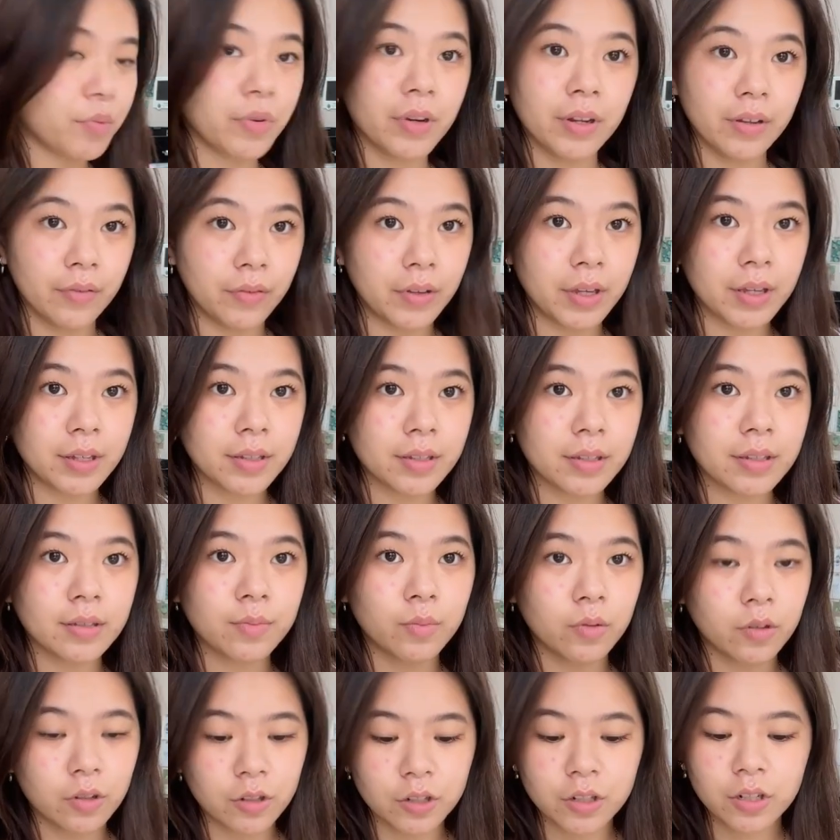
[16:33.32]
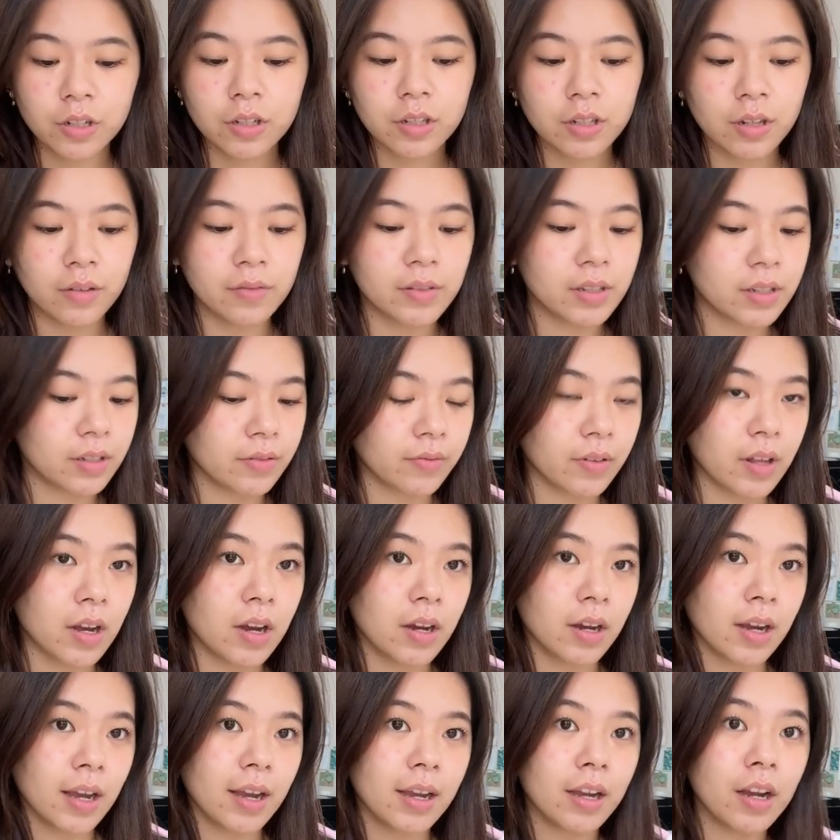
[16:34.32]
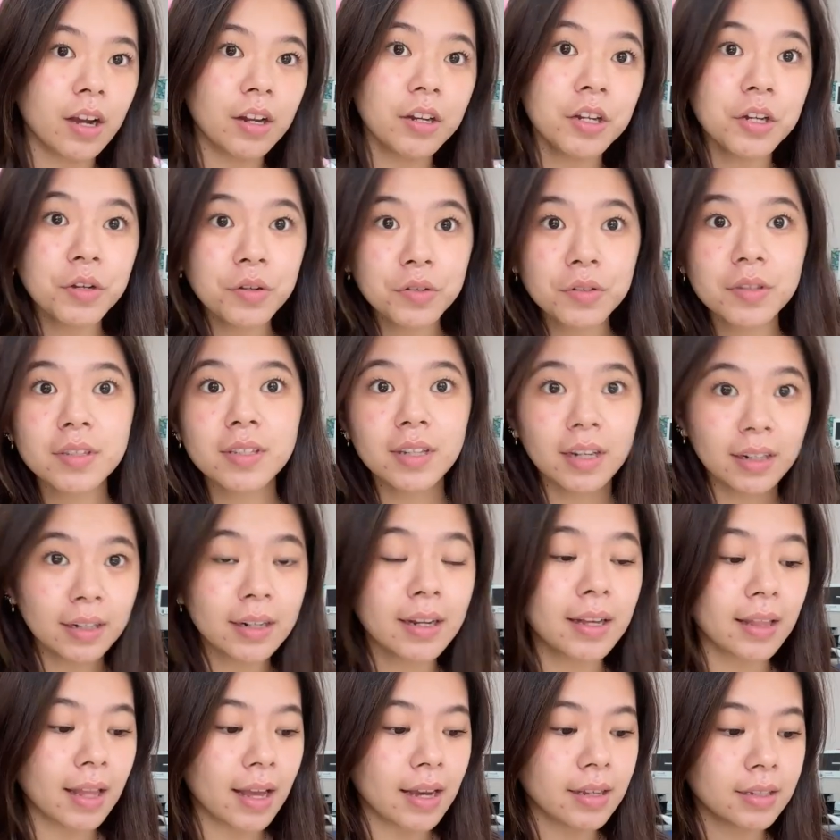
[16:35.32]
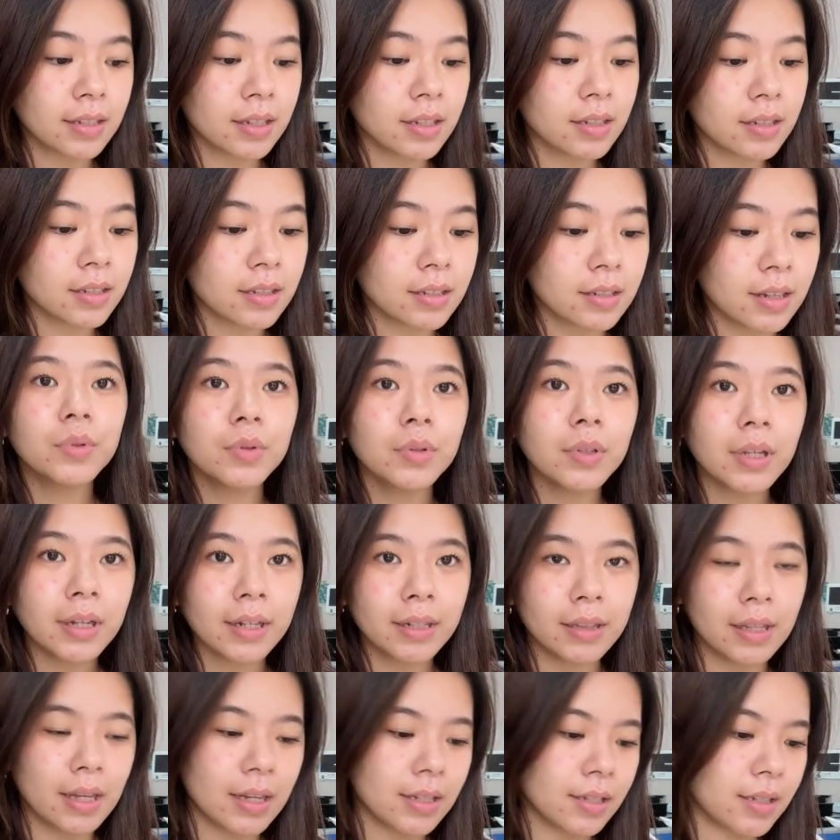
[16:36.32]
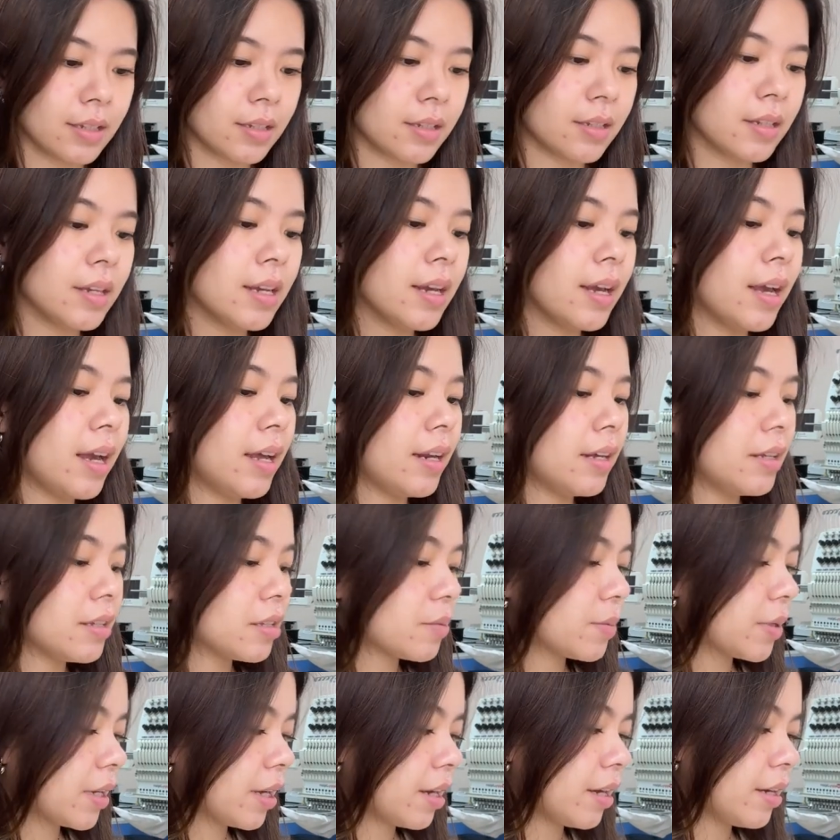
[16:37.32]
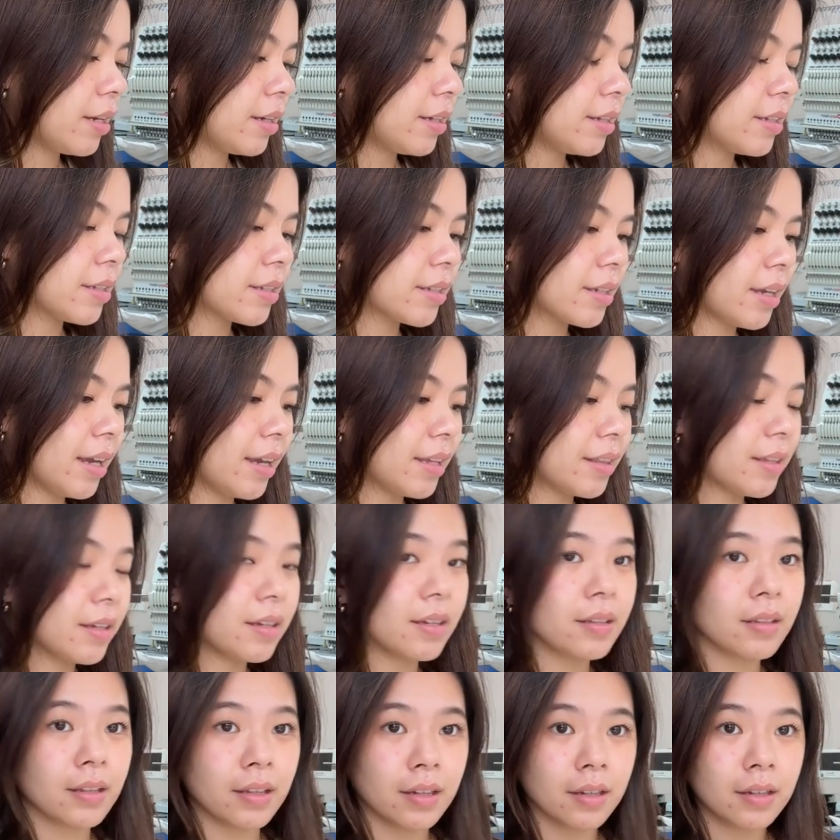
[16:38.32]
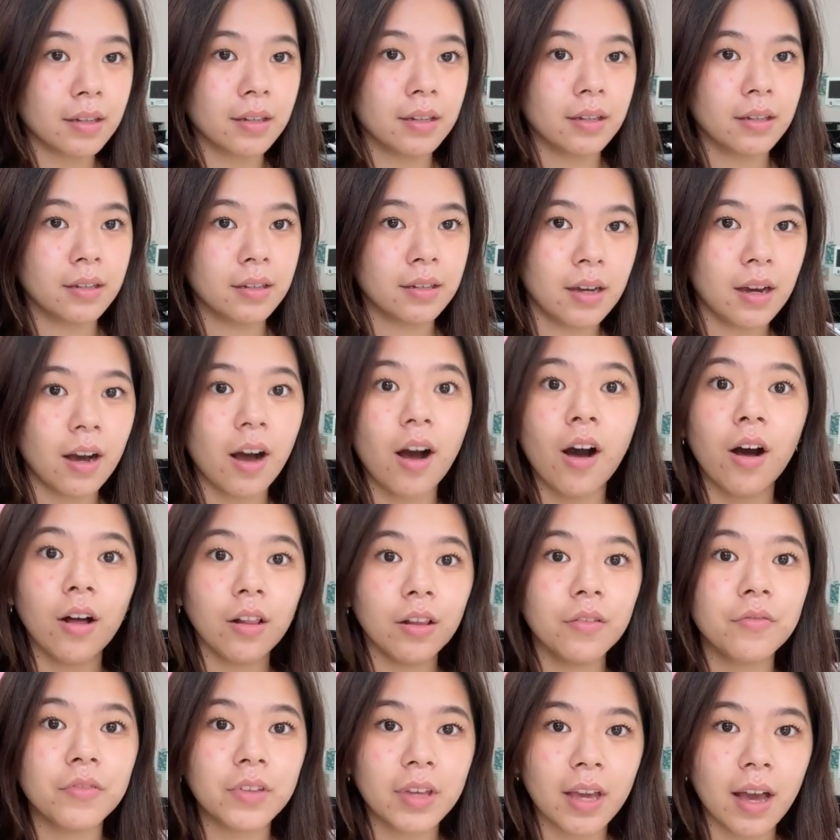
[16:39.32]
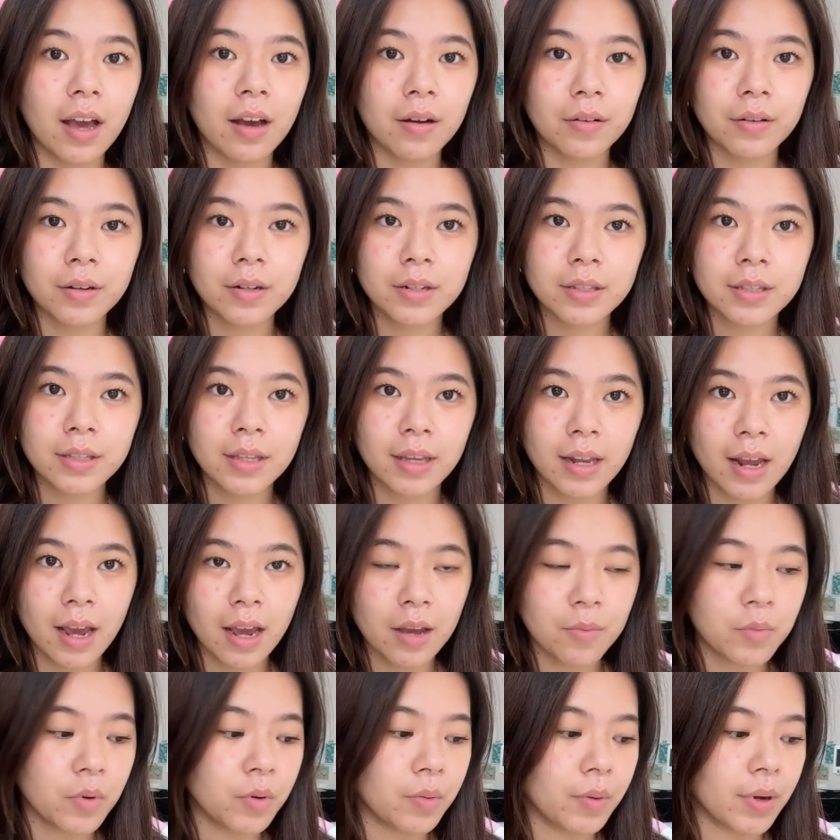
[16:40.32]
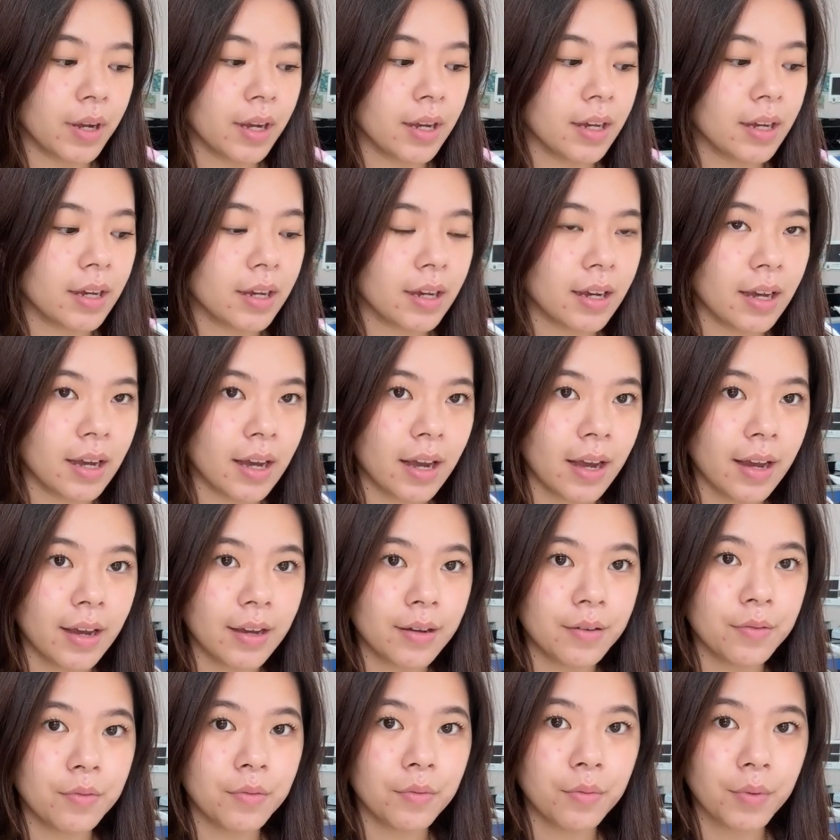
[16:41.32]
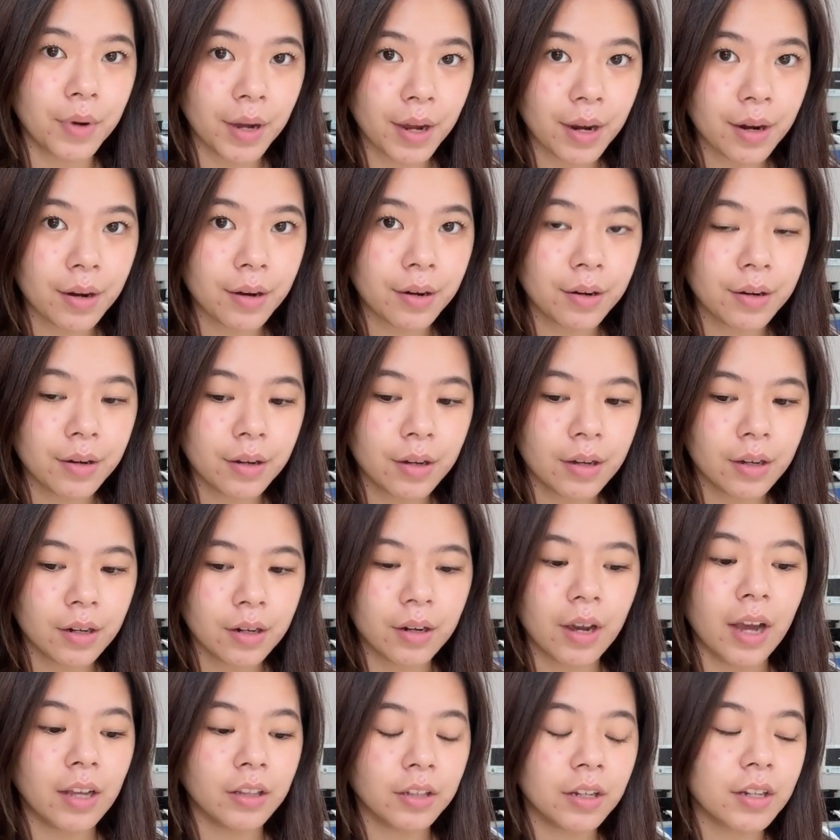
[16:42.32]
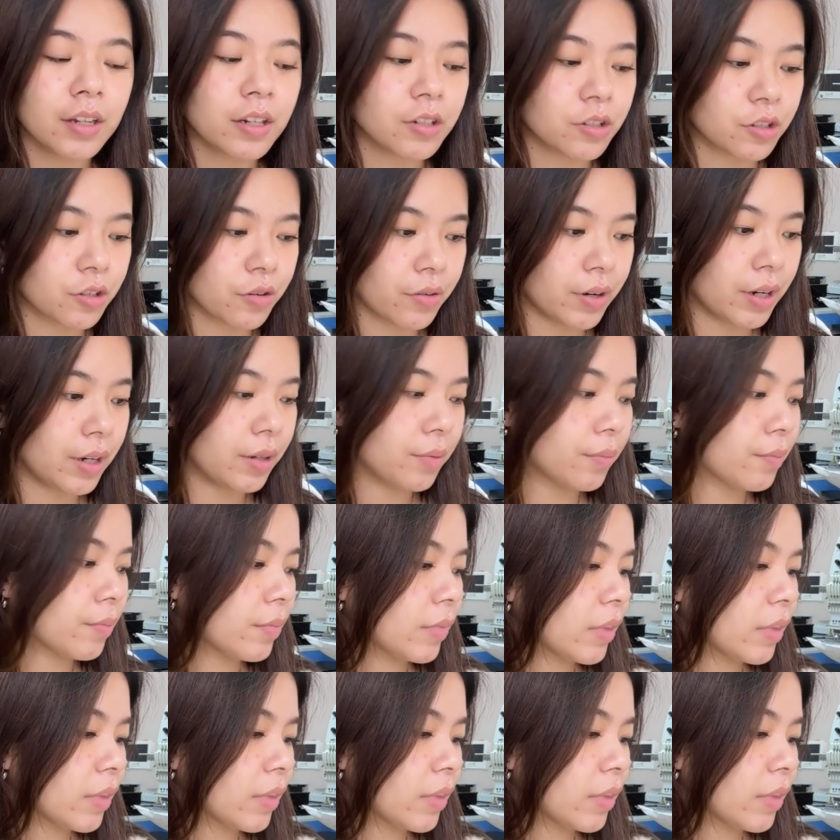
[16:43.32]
previous portions of this vlog, I got new sunglasses, blue light glasses. And it's because I think like all of the hours that I'm awake, I wear, I look at a screen.